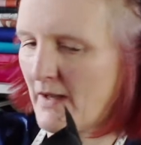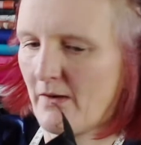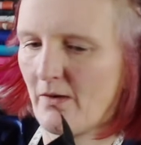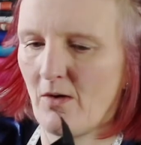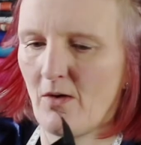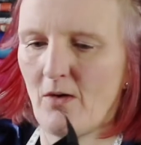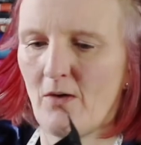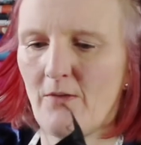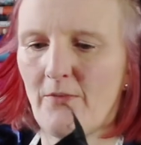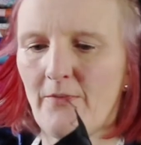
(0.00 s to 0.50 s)

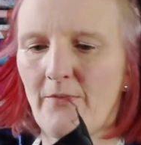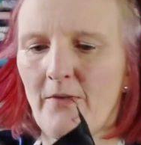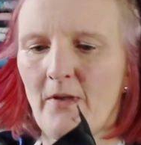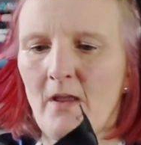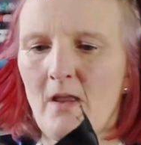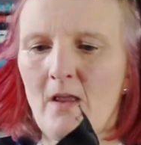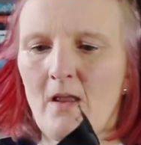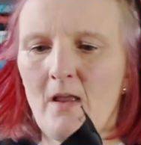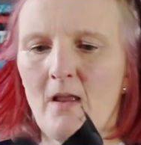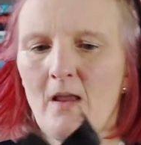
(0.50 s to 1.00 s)
off.
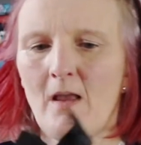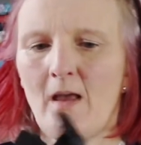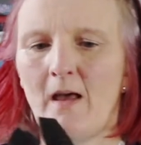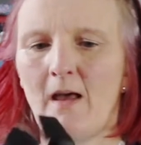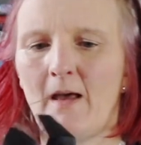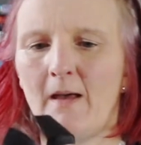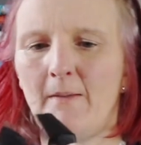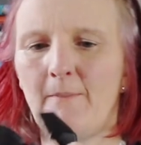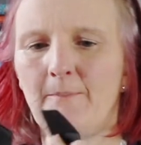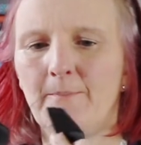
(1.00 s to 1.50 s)

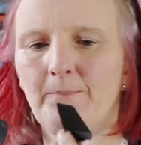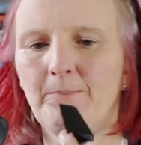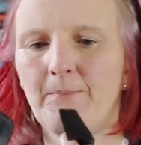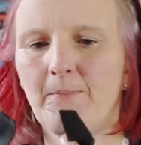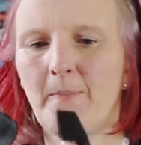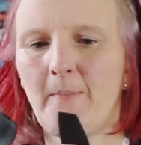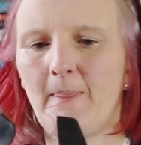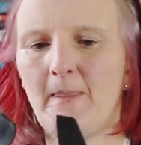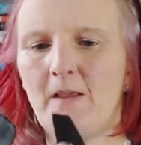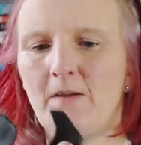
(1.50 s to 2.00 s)

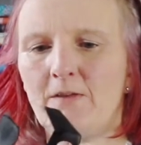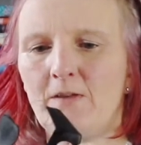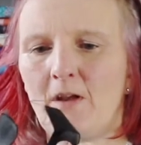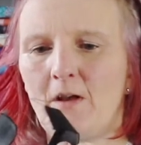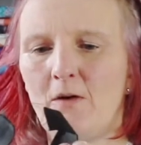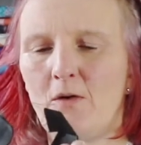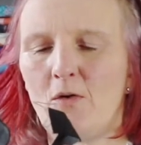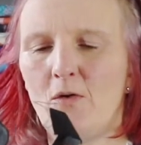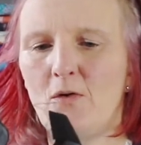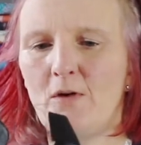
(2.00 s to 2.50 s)

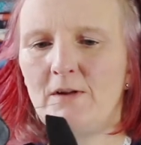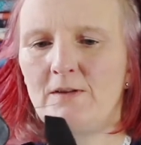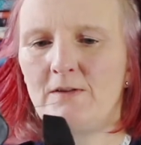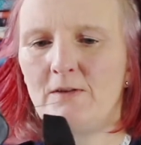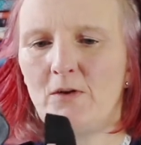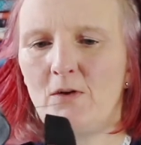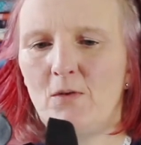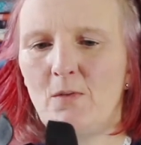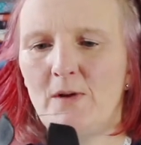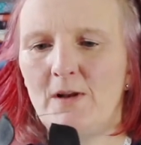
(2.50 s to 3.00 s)
So
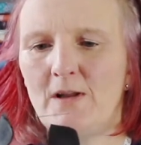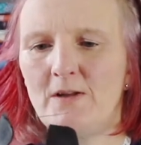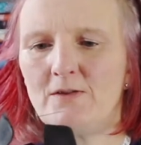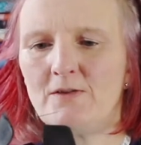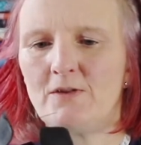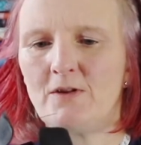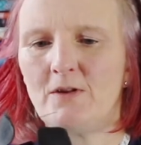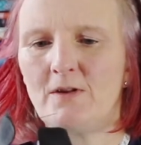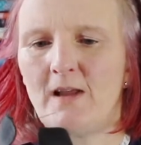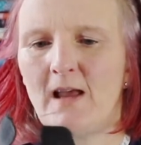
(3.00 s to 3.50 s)
all we need to
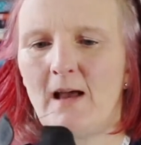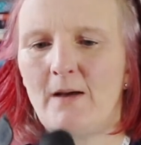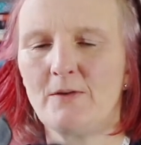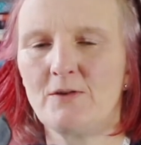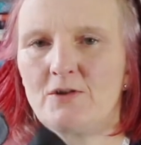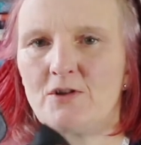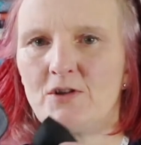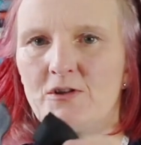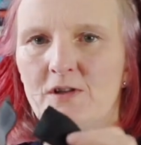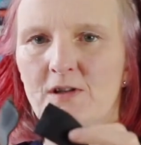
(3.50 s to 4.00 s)
do now is
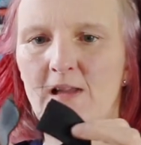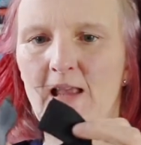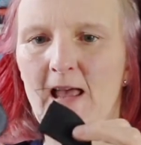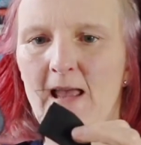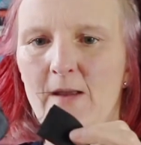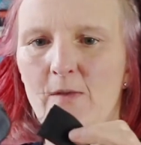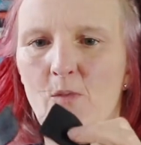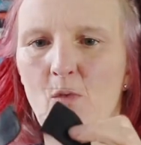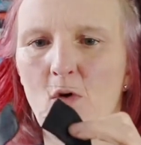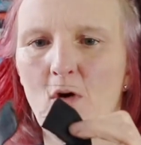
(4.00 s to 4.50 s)
just
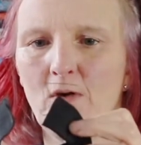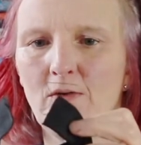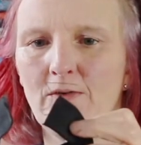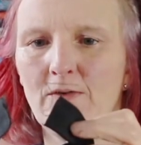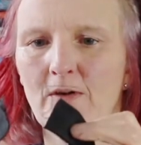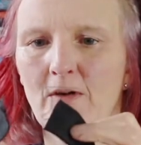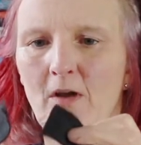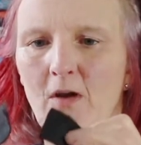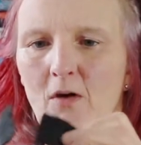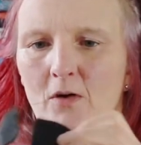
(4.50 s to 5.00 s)
lay
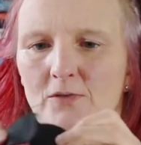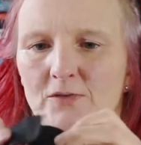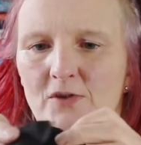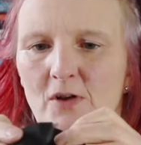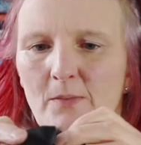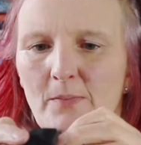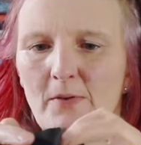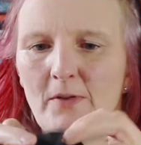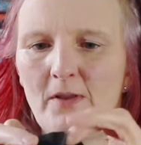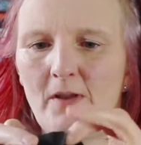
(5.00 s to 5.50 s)
one on
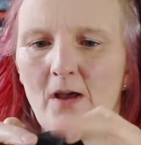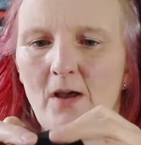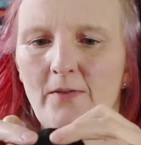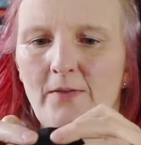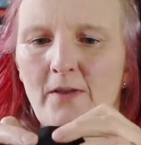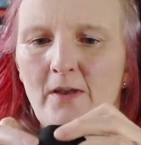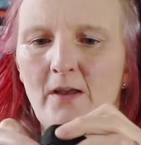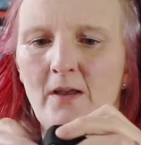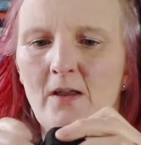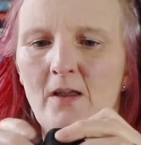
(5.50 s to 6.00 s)
top of the
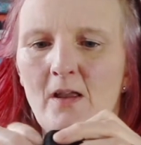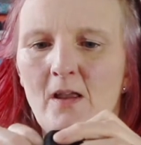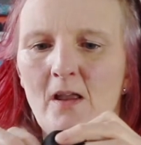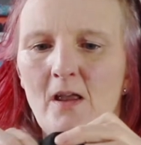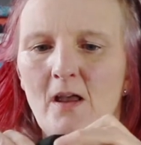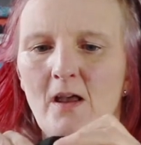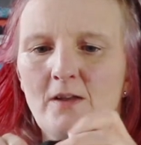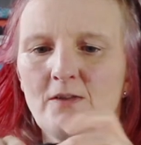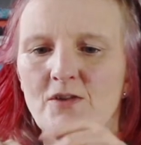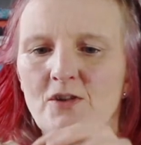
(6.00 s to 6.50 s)
other
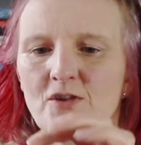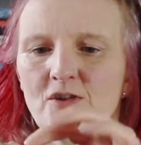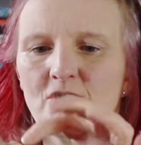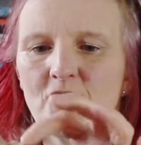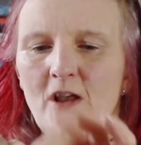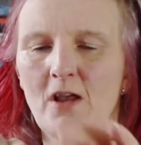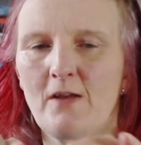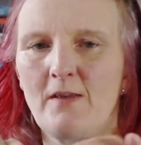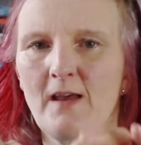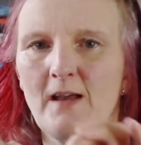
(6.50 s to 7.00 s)
and just
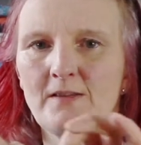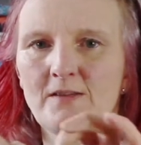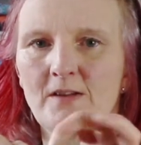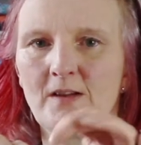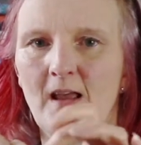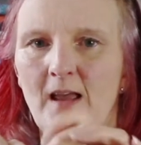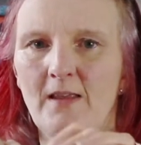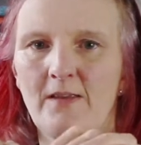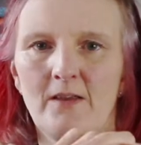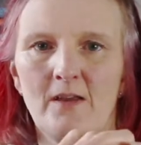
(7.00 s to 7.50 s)
sew that
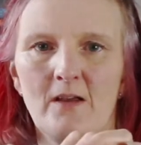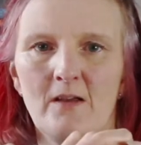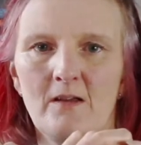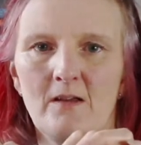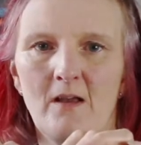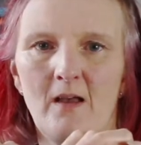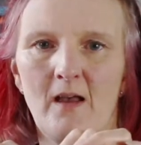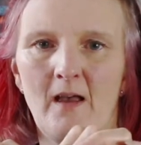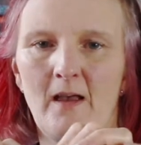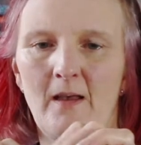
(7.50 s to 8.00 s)
together.
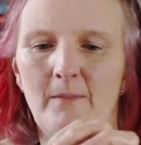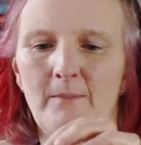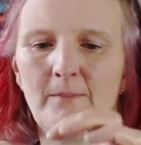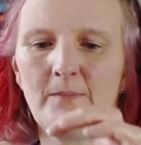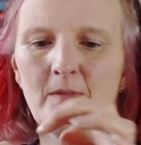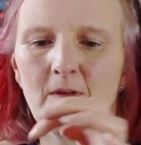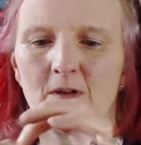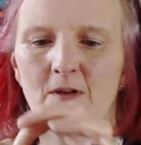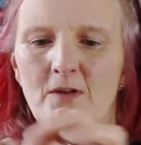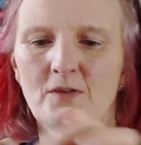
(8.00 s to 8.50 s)

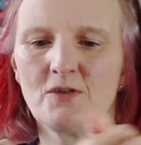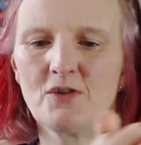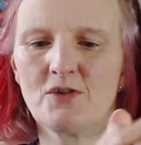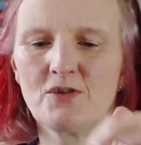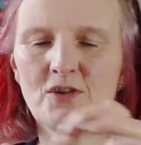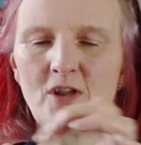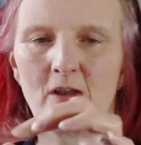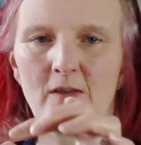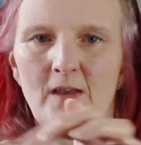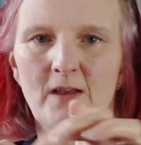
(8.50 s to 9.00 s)
You can just
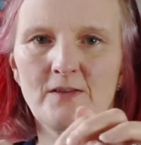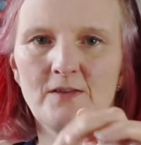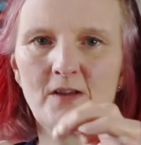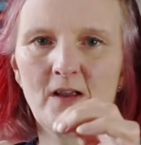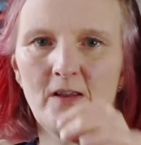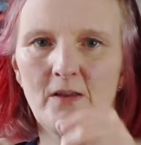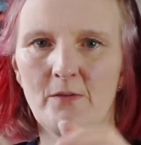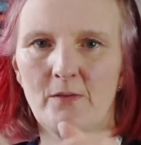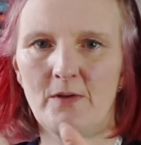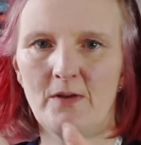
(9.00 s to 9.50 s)
sew that
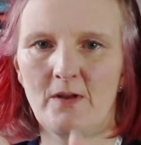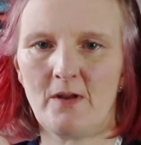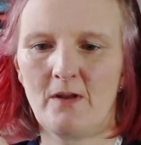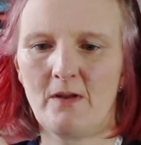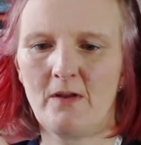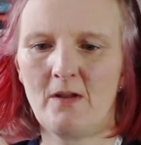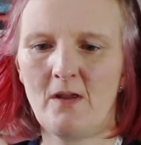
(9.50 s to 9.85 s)
together with a